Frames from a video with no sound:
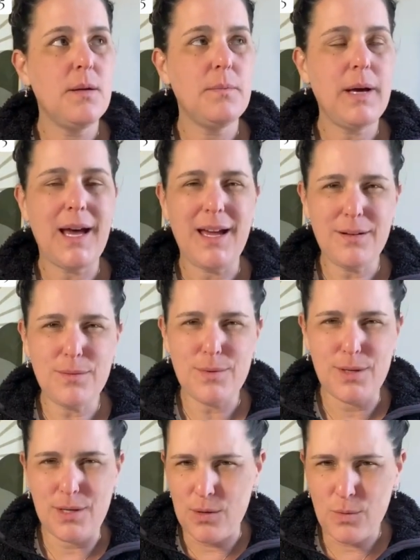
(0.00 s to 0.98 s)
but I don't
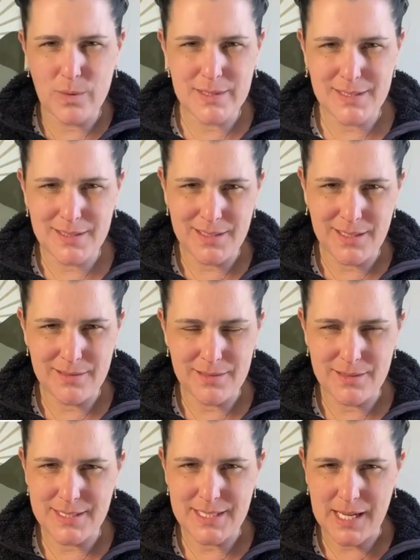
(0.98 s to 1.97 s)
know what's on the
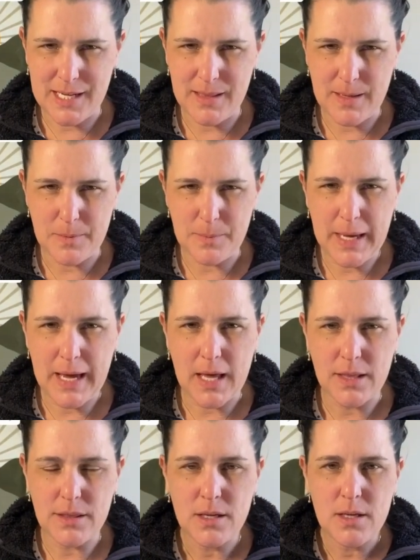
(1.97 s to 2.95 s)
other side of that
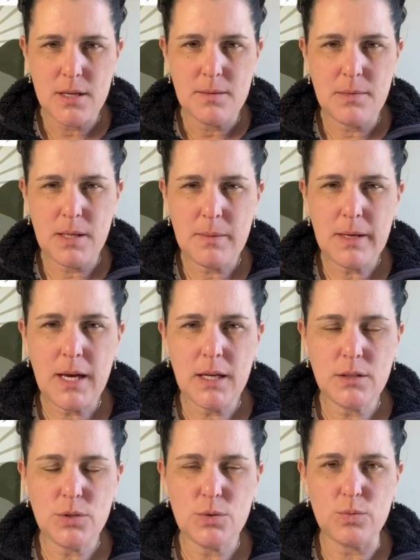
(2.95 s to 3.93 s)
path. Maybe I
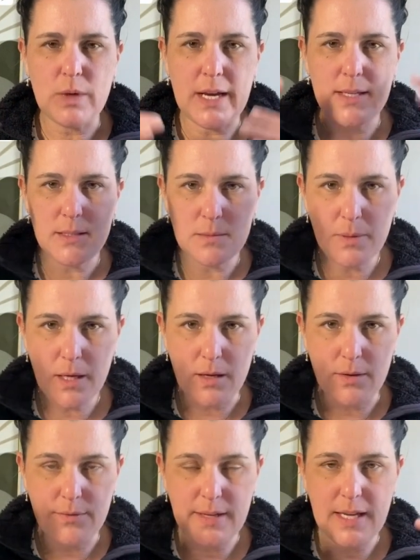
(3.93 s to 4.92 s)
could rise
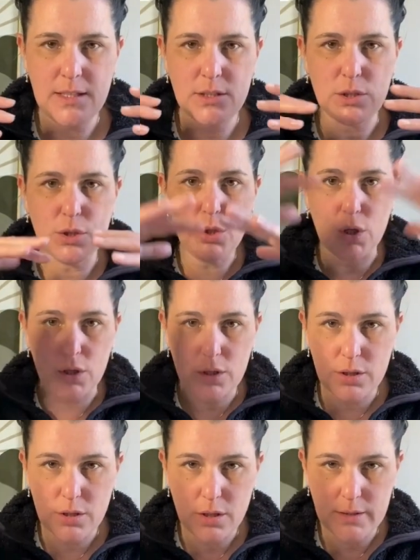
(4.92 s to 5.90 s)
above and
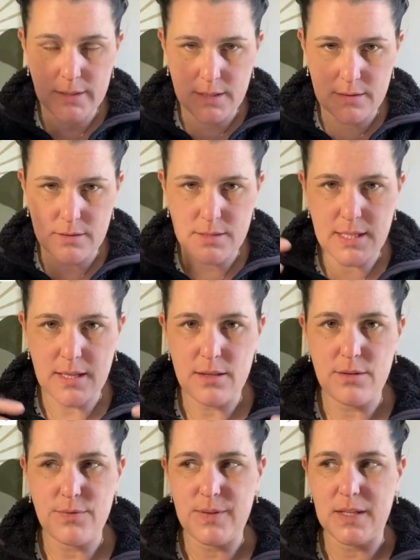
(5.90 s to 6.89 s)
look on the other side of
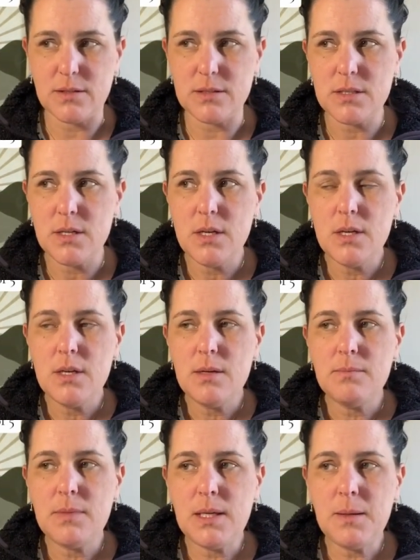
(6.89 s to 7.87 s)
the field.
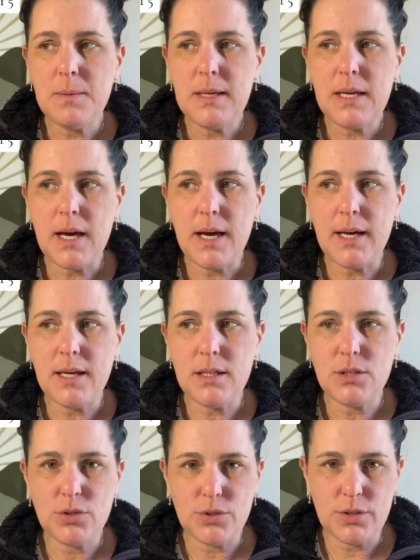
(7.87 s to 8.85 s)
Maybe I
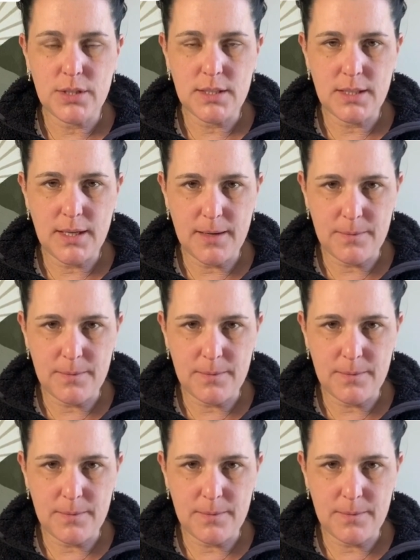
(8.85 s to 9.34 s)
could